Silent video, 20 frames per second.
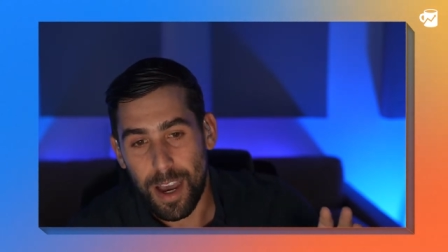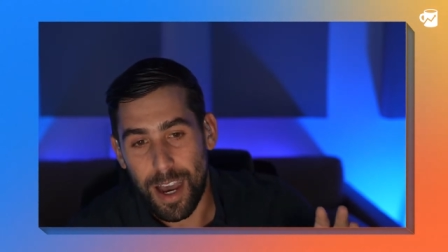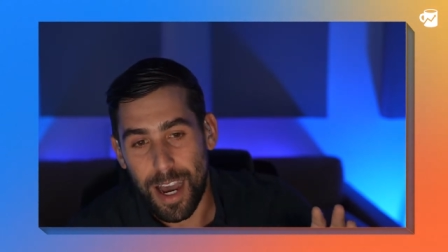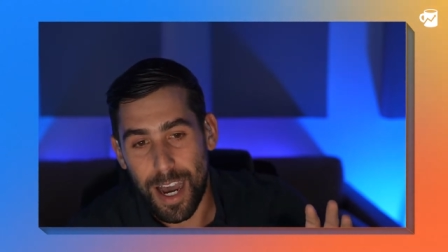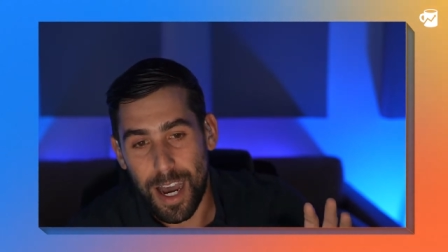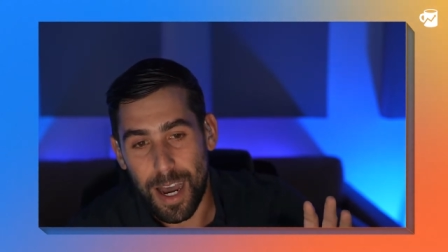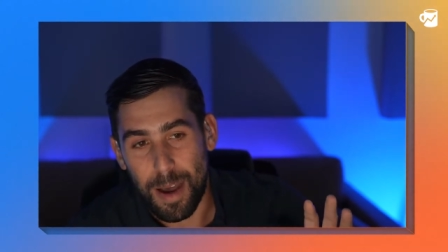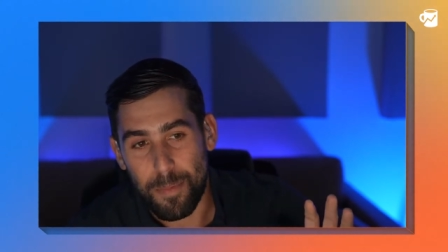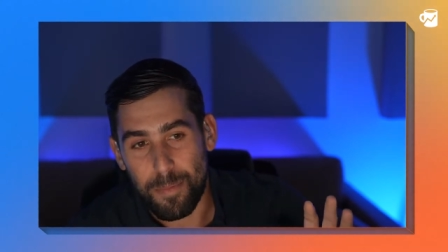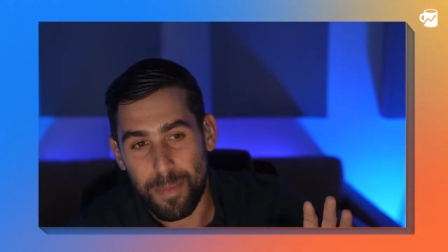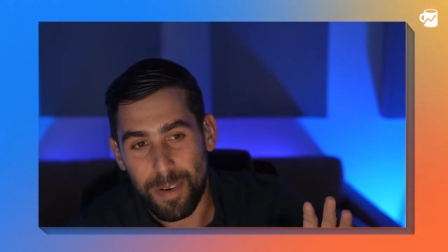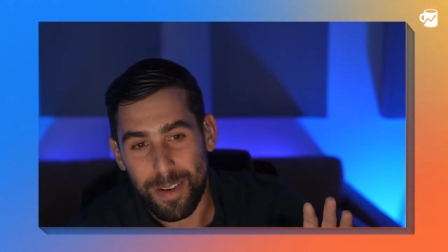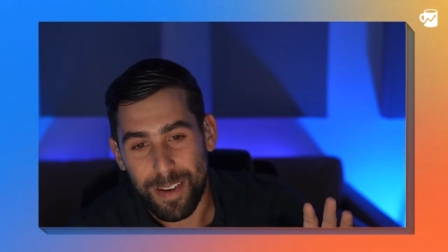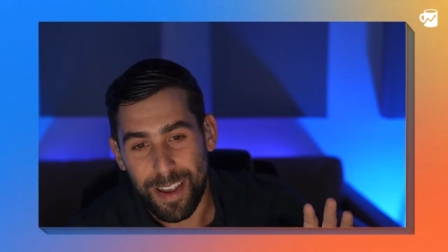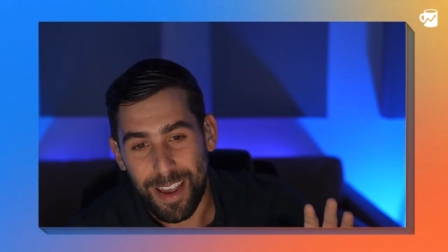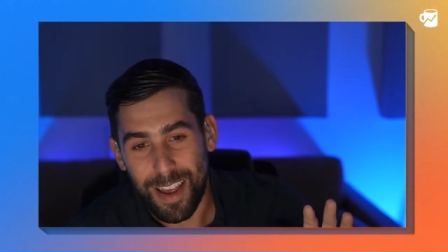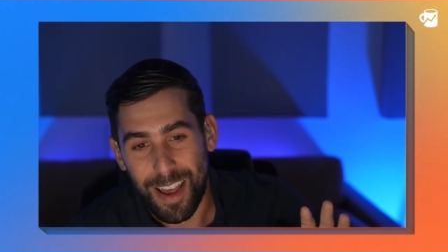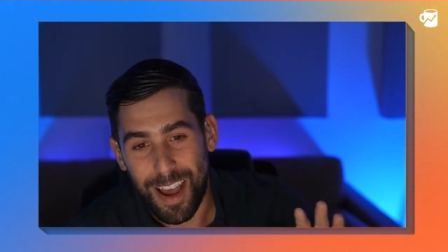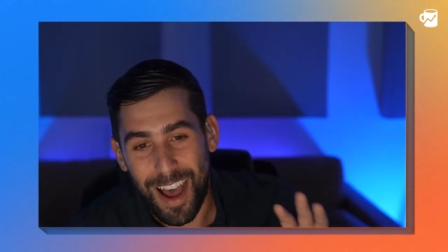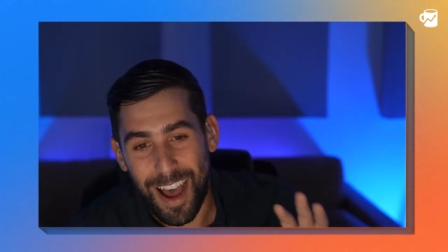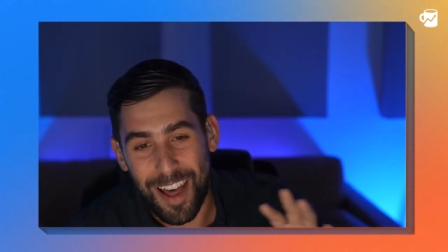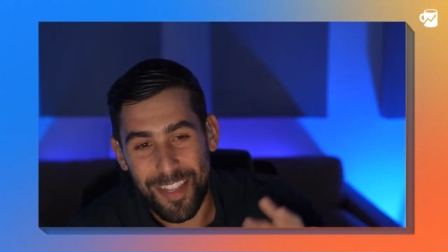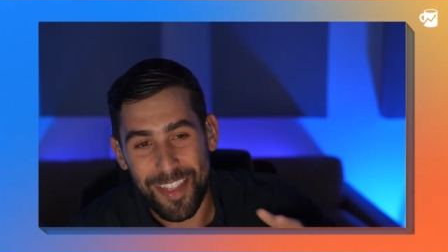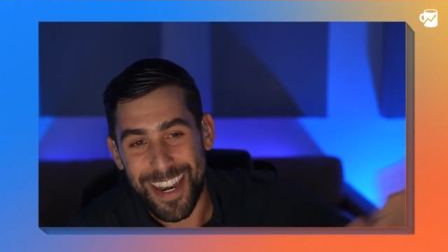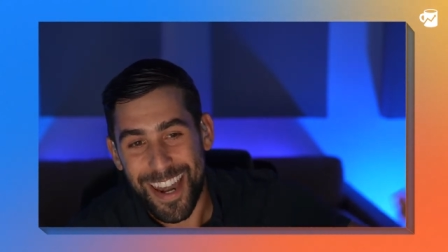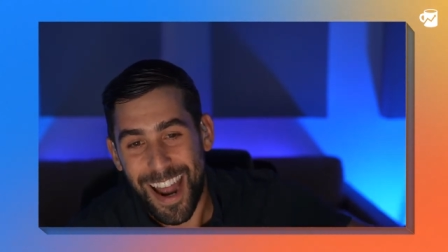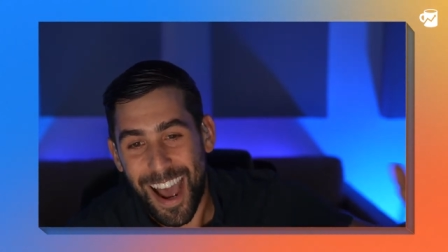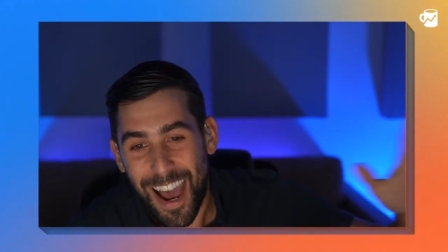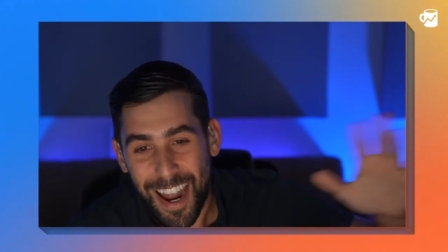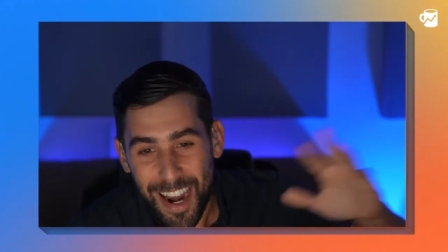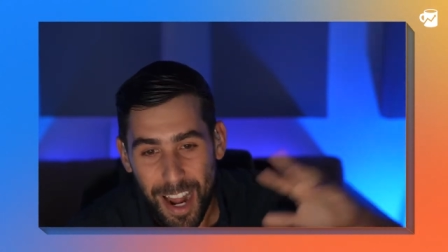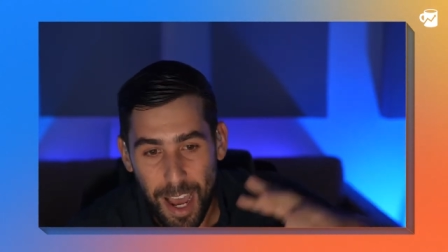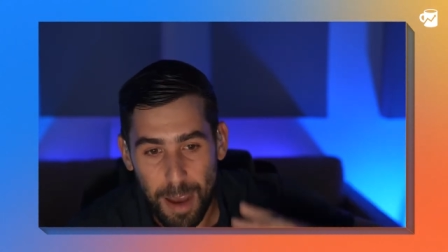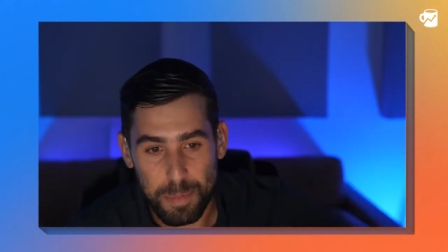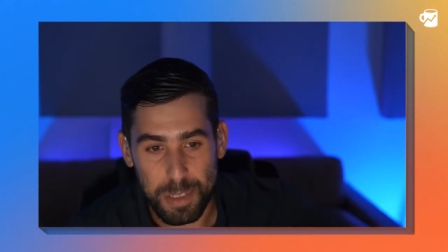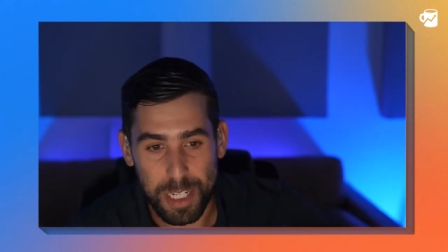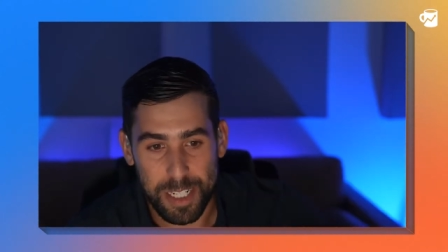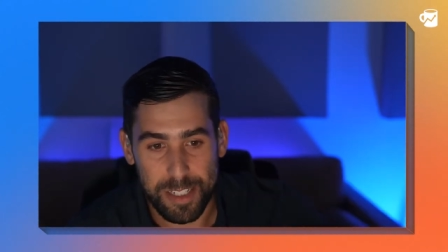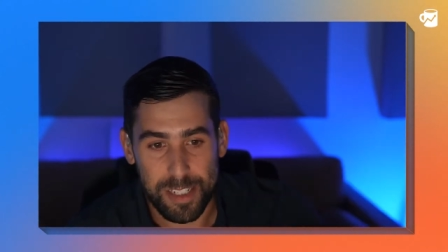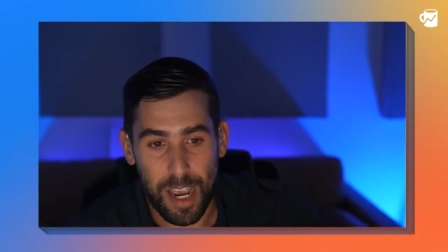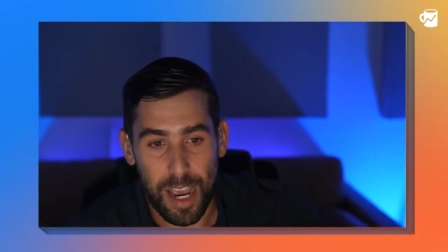Um, on the non-optic